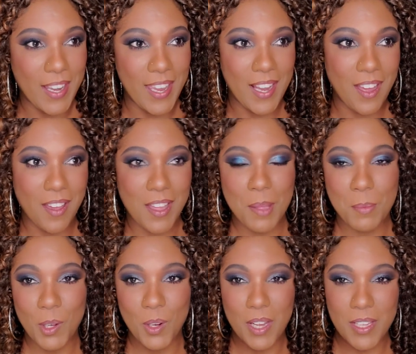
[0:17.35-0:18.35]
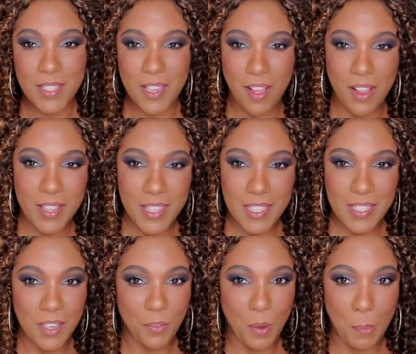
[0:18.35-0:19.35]
and I'll come across all these
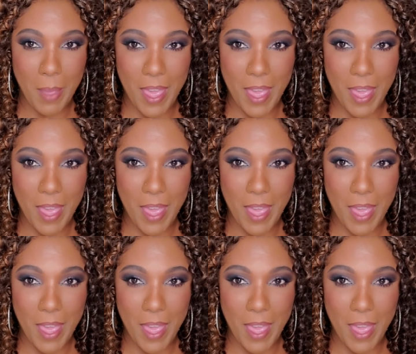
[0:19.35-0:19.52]
different